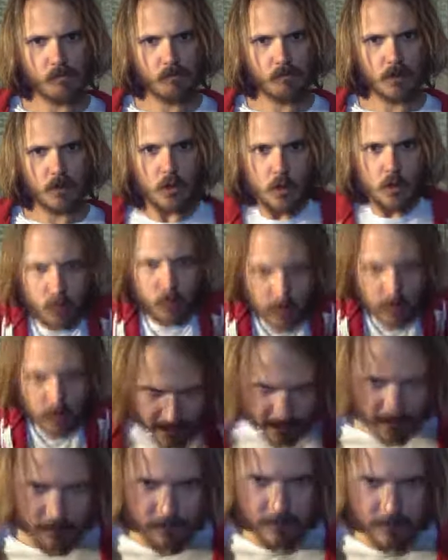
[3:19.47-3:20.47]
who
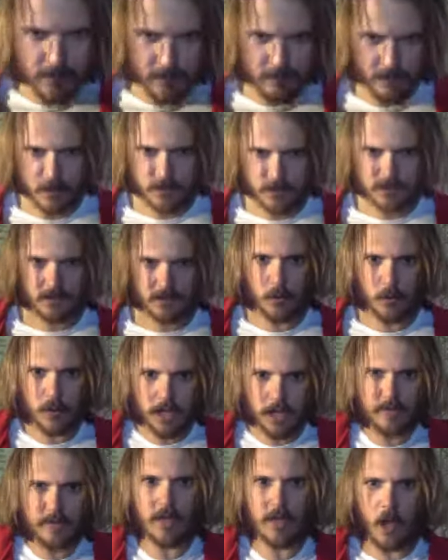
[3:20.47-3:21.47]
lived
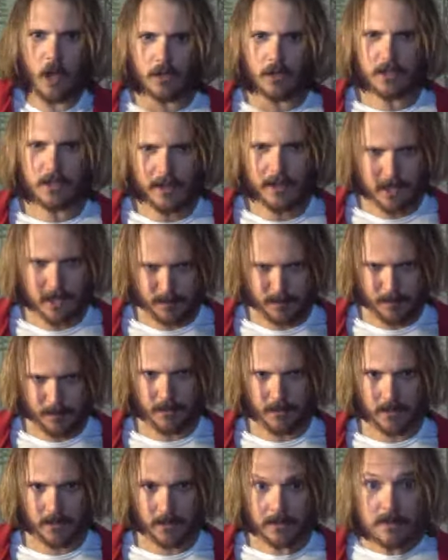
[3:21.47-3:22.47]
the ultimate
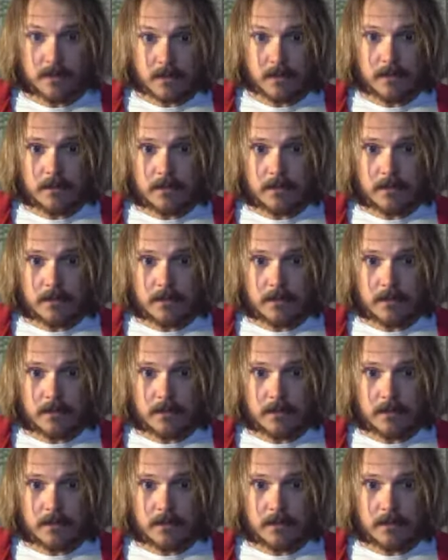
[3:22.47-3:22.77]
experience,